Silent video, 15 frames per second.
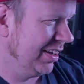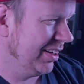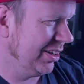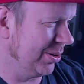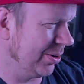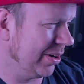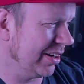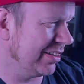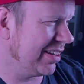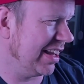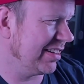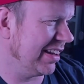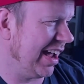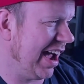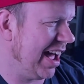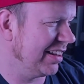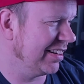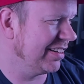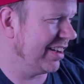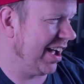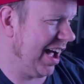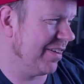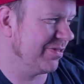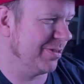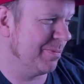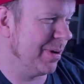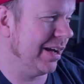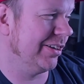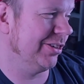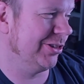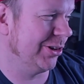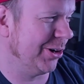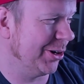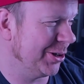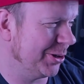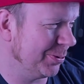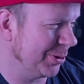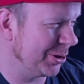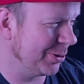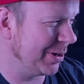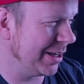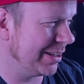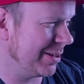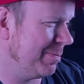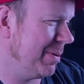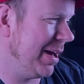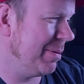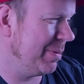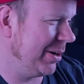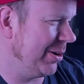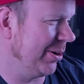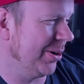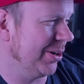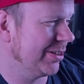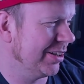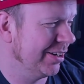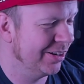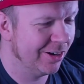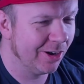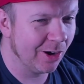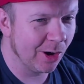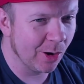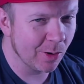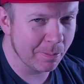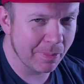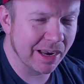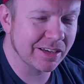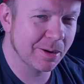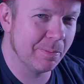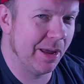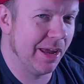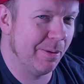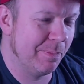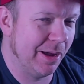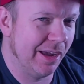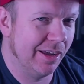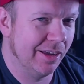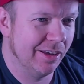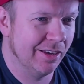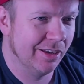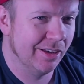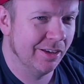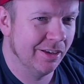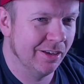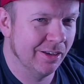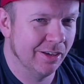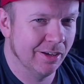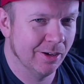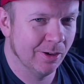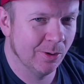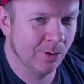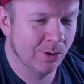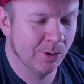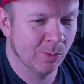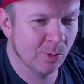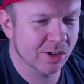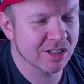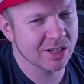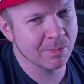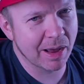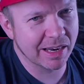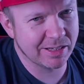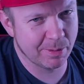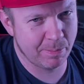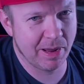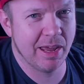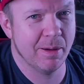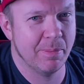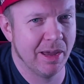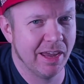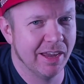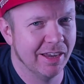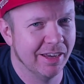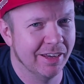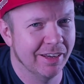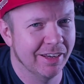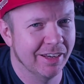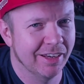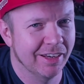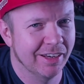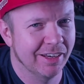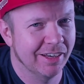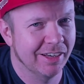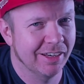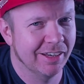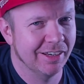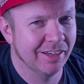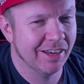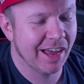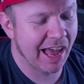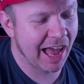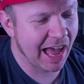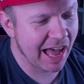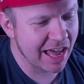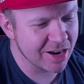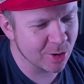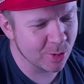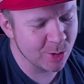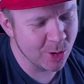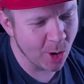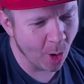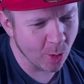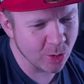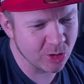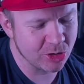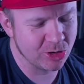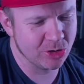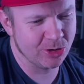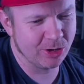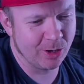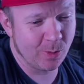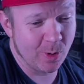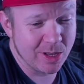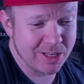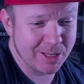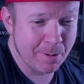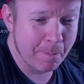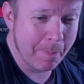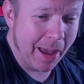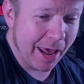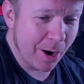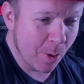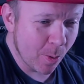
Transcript: You're on a desert island. You have to make a choice. Would you eat a baby goat or a matter baby? What's the matter, baby? I don't know, sugar. What's the matter